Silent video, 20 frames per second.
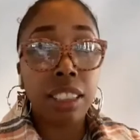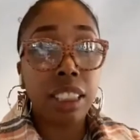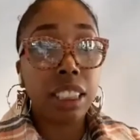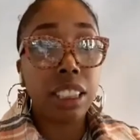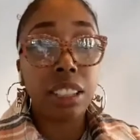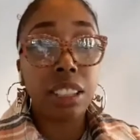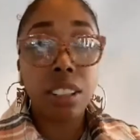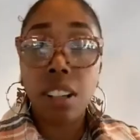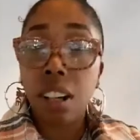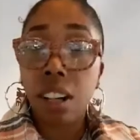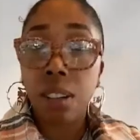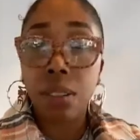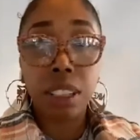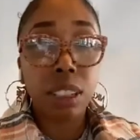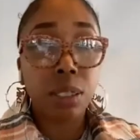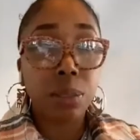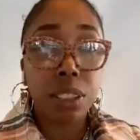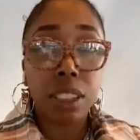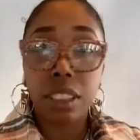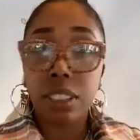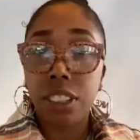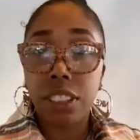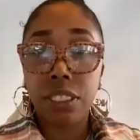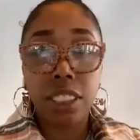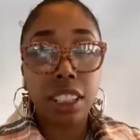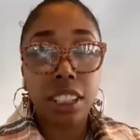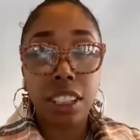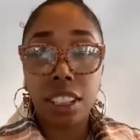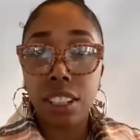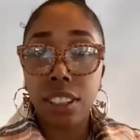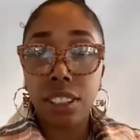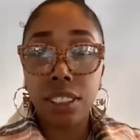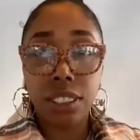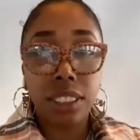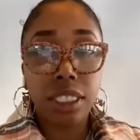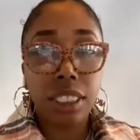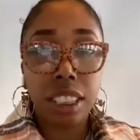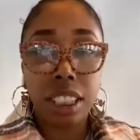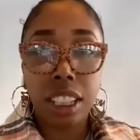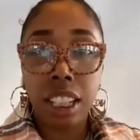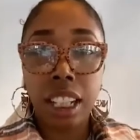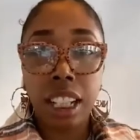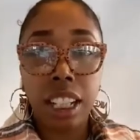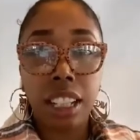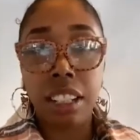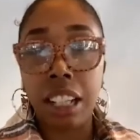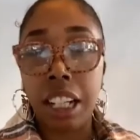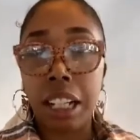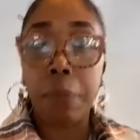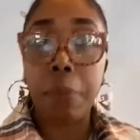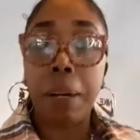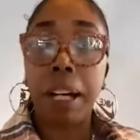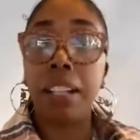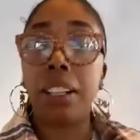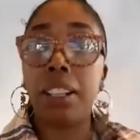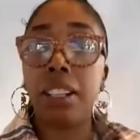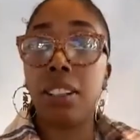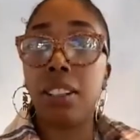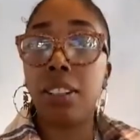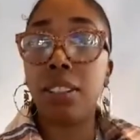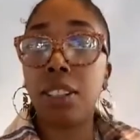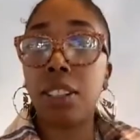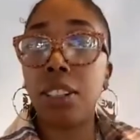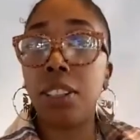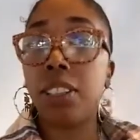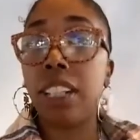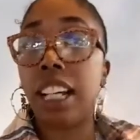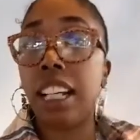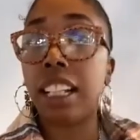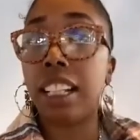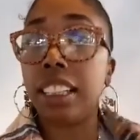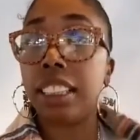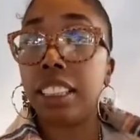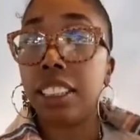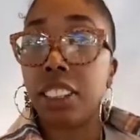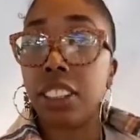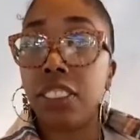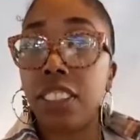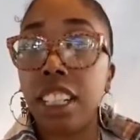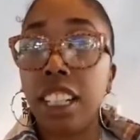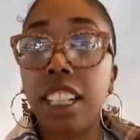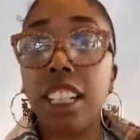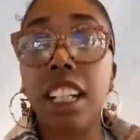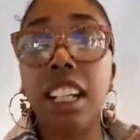always wore thrifted clothes. Like my little crew neck is thrifted.